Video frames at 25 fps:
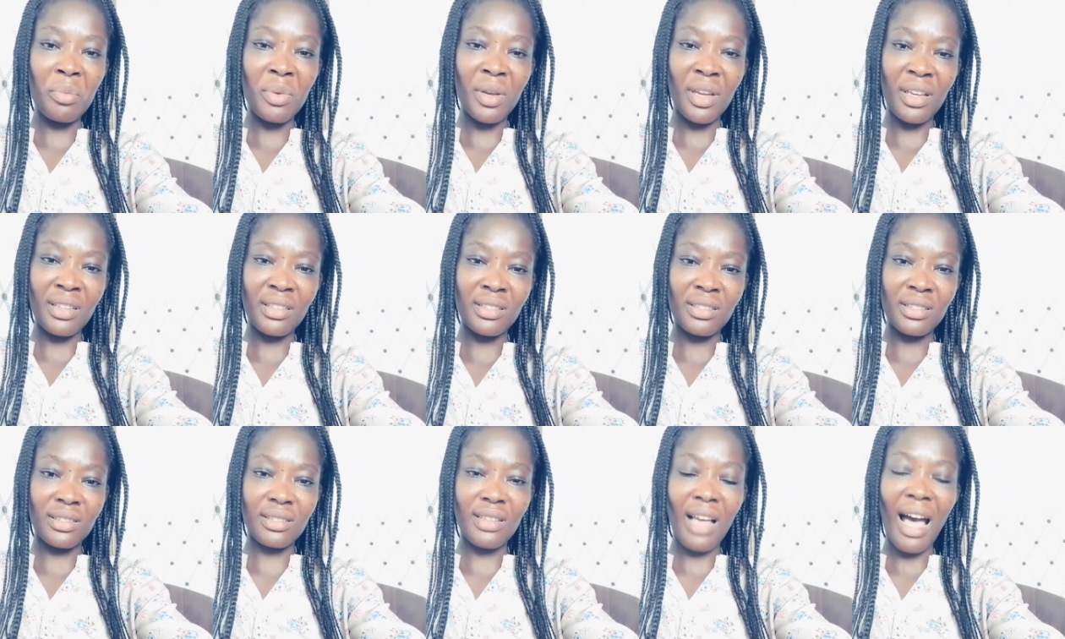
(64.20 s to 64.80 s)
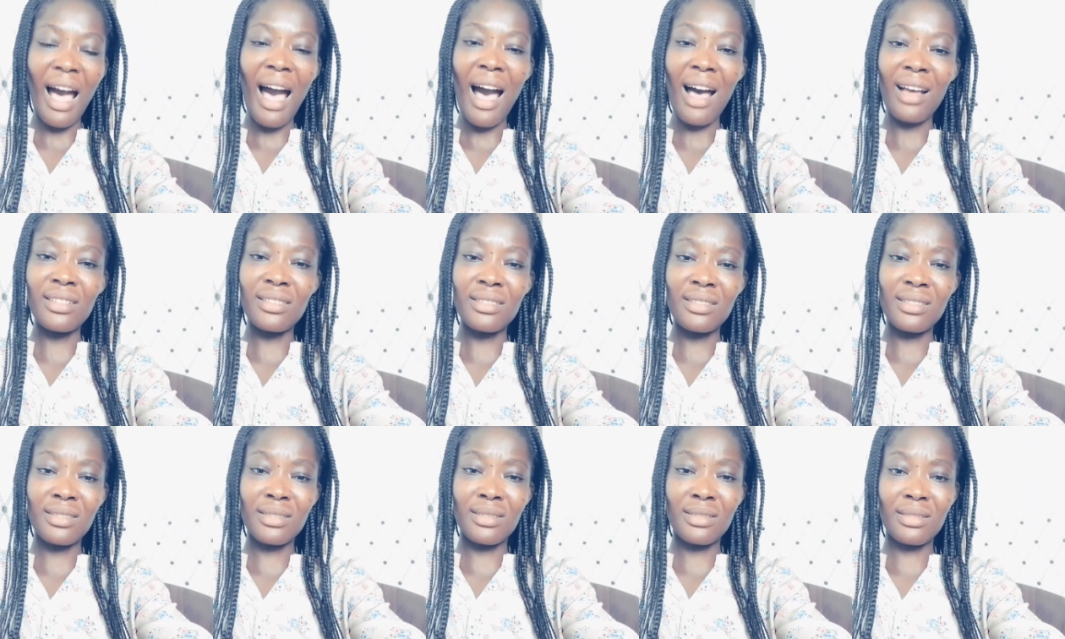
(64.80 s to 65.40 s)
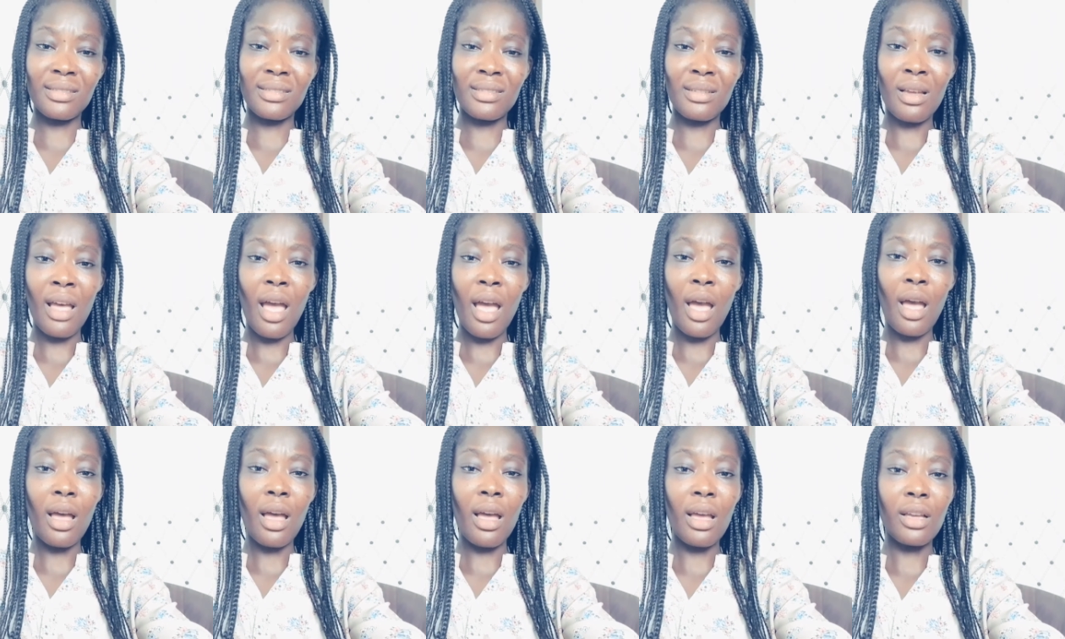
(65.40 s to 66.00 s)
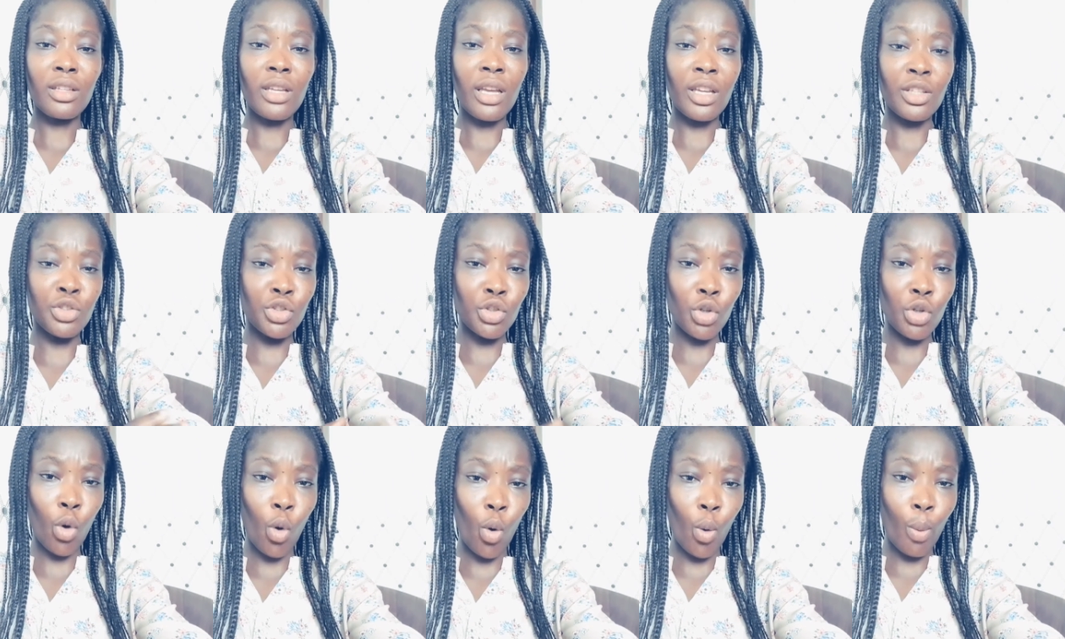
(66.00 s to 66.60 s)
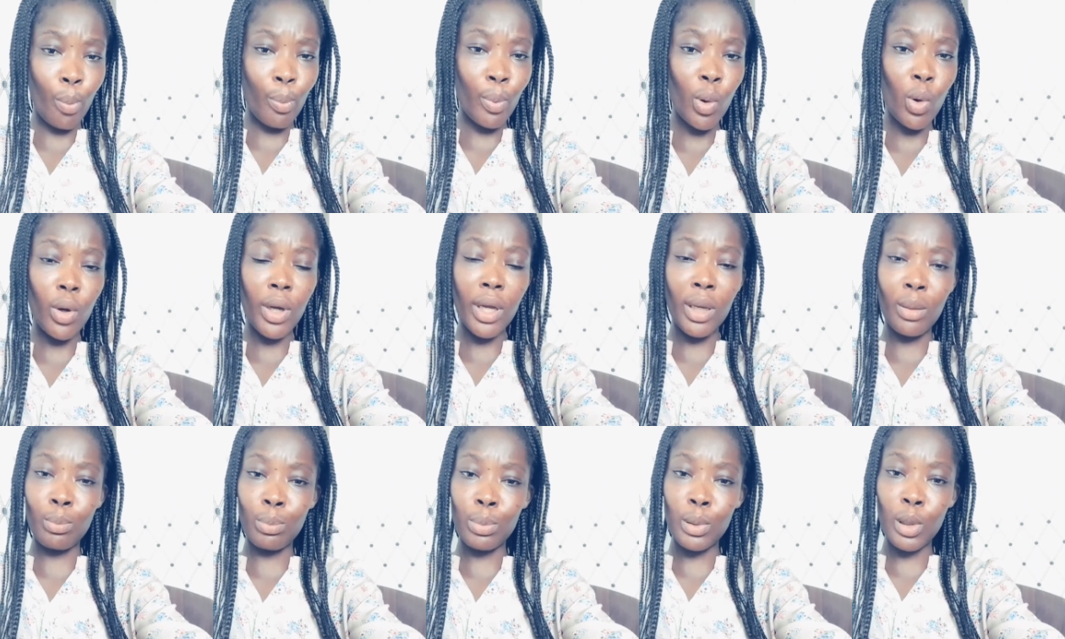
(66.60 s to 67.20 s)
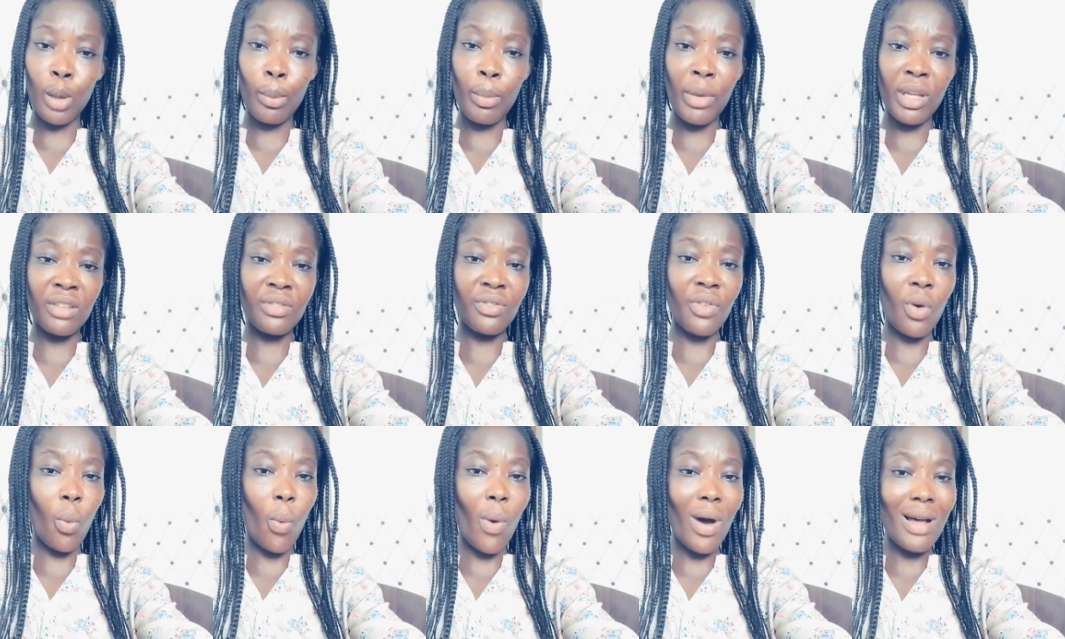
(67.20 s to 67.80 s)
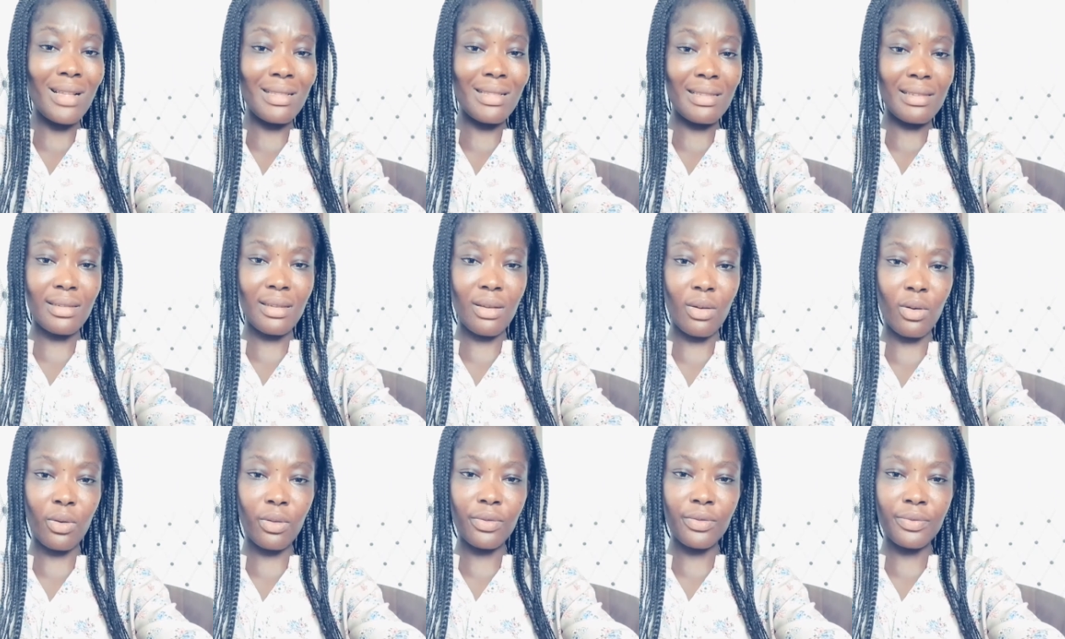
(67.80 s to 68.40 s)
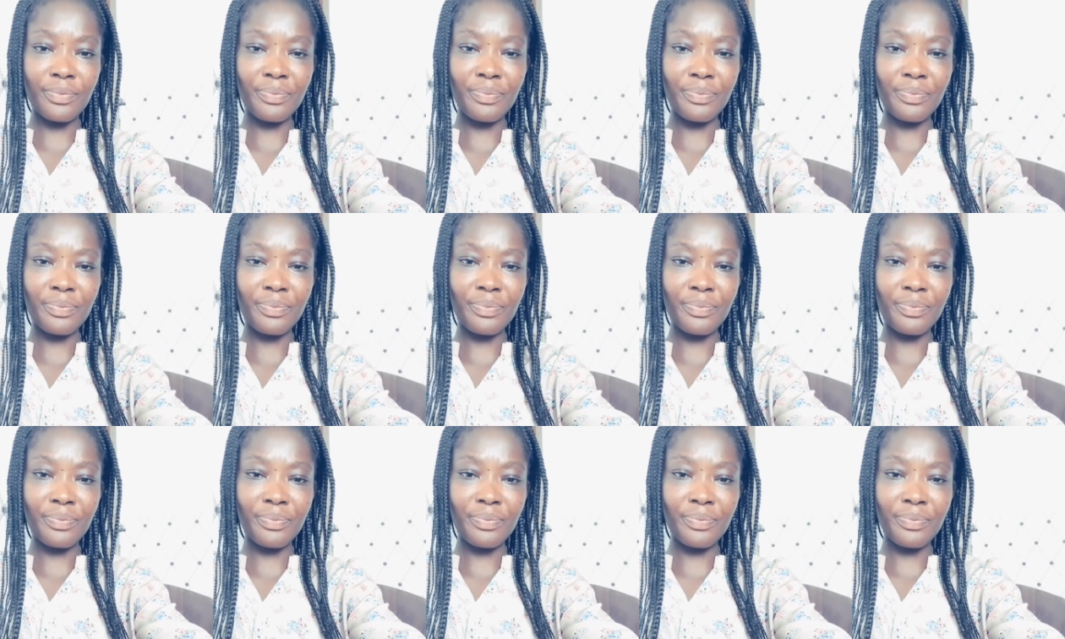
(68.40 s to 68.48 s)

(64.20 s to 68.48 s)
basis as a job or employment for oneself.